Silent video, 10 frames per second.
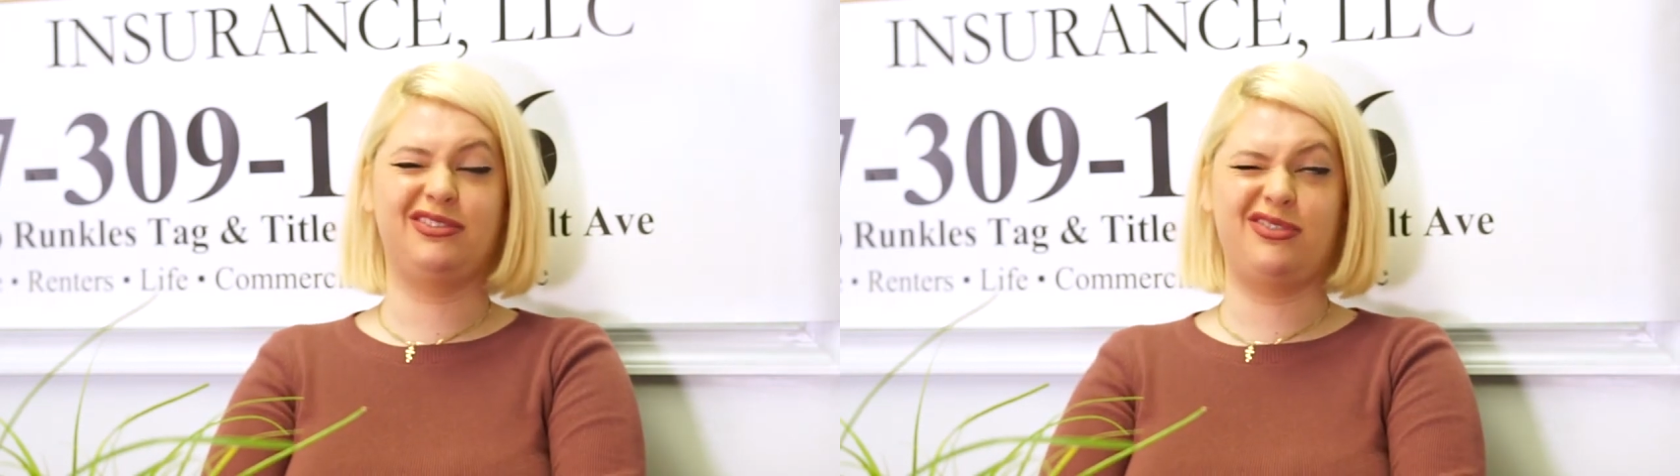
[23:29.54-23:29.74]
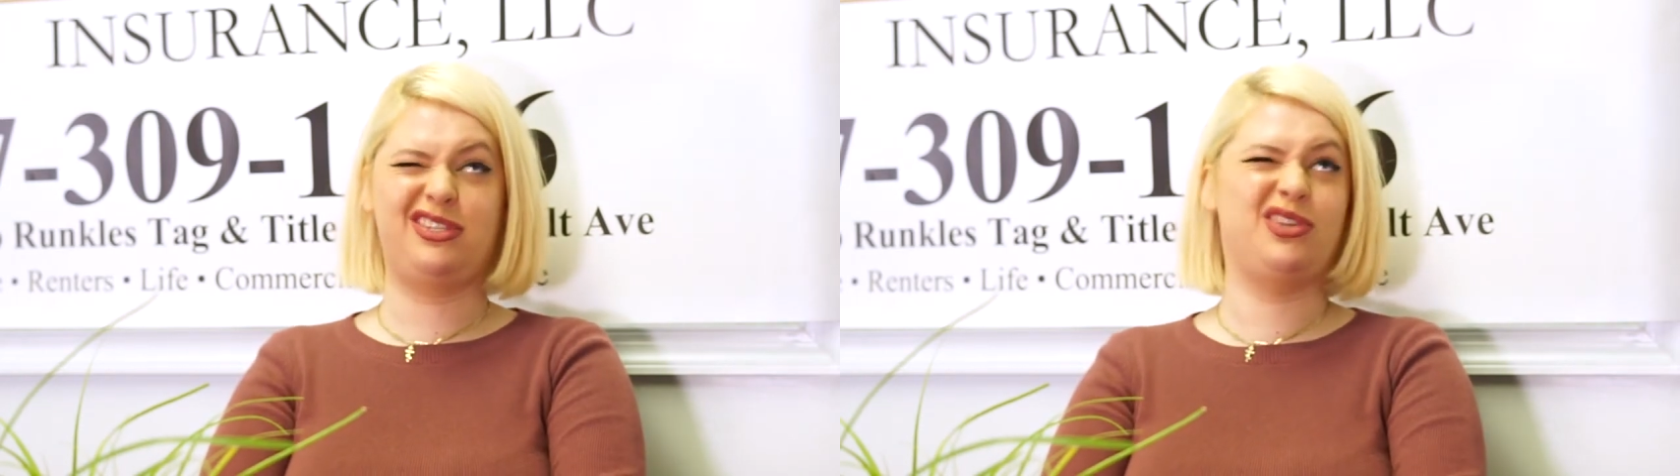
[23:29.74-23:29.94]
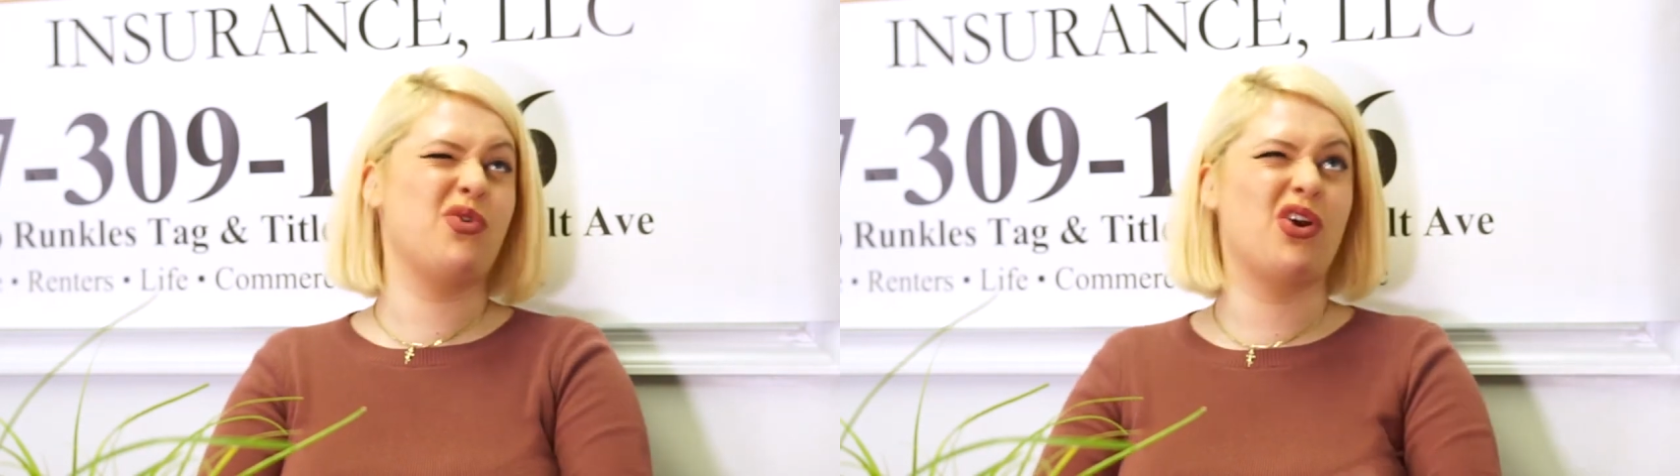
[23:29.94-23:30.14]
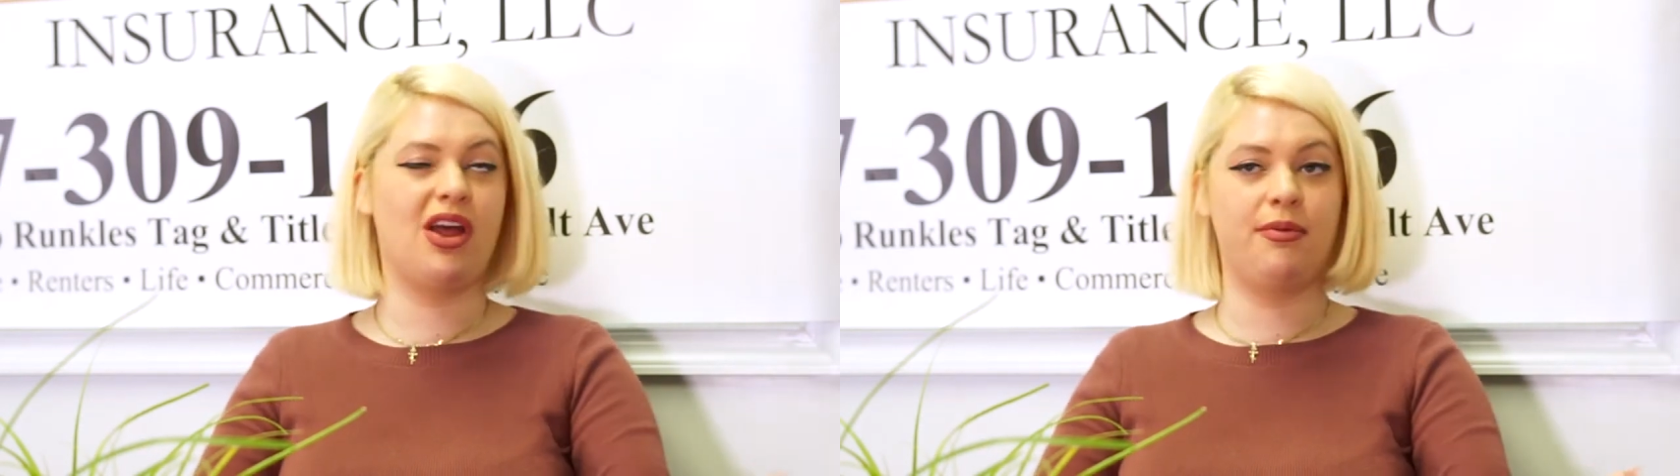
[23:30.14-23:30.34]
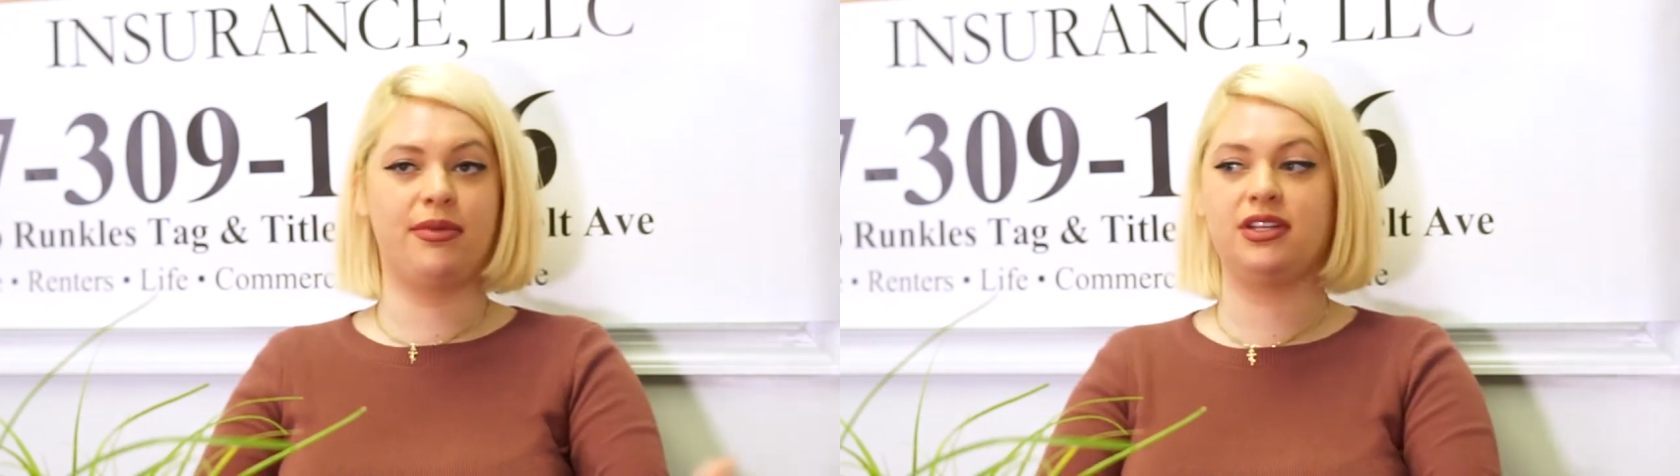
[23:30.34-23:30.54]
what's the word
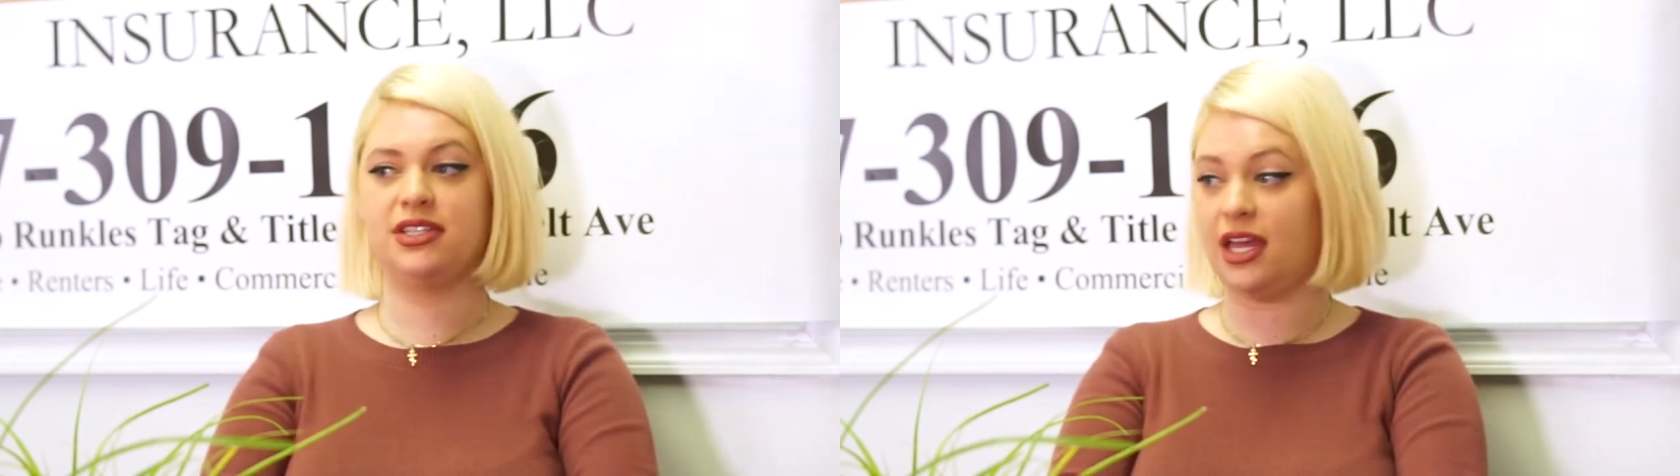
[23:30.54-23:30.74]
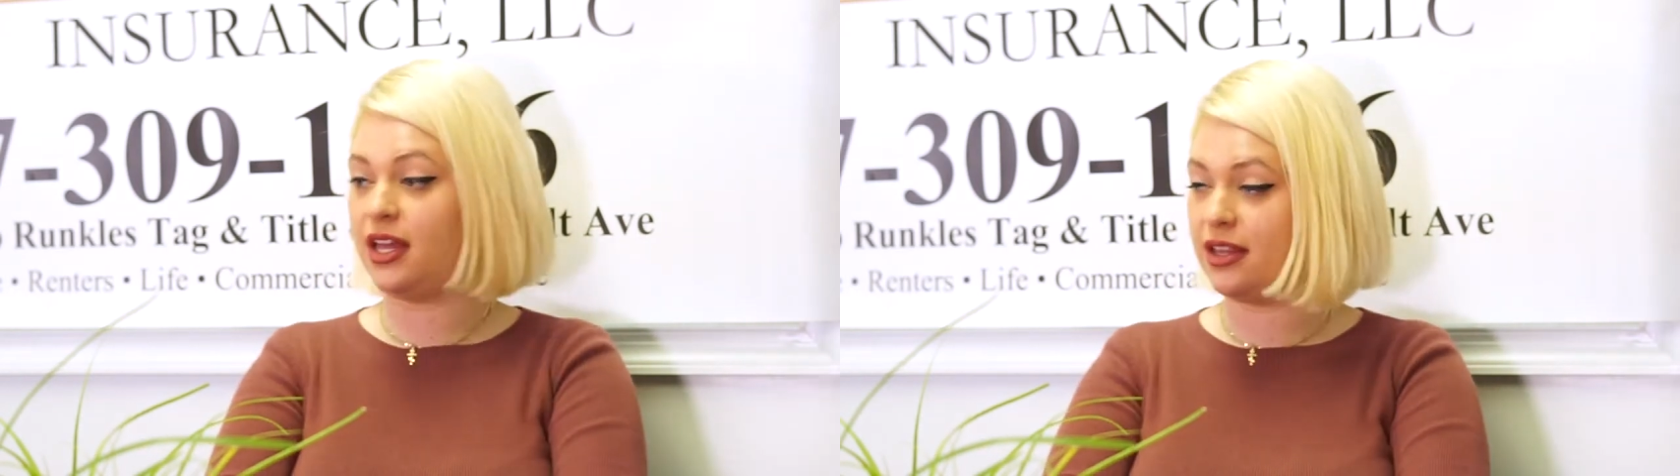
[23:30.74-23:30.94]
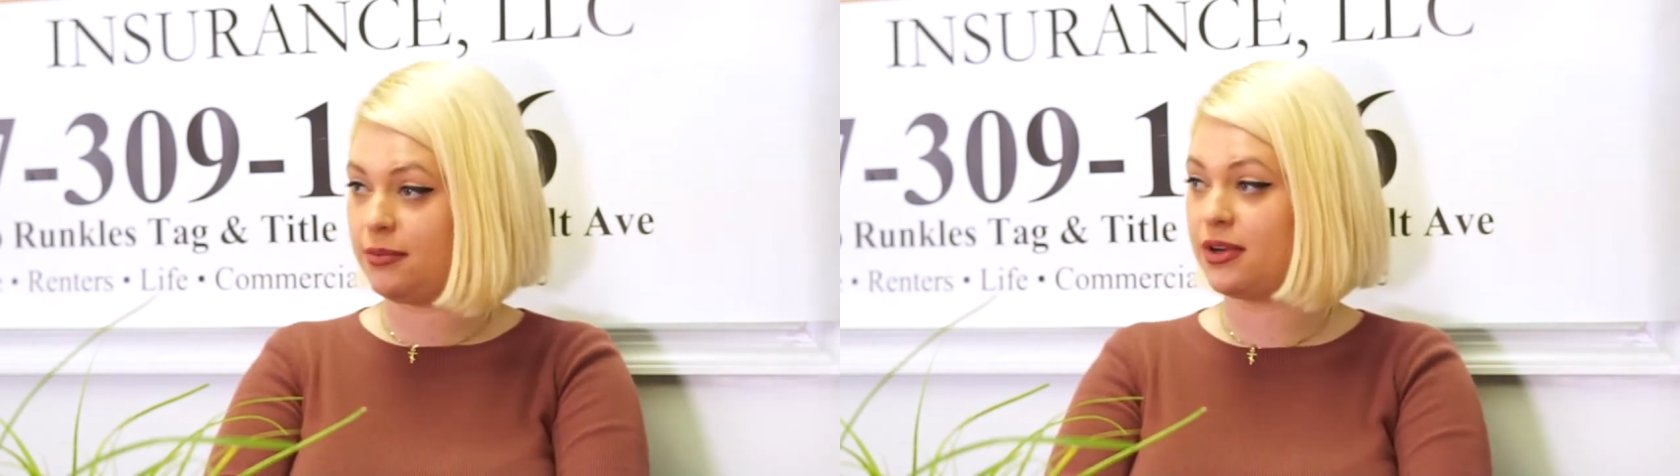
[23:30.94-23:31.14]
I'm going to say?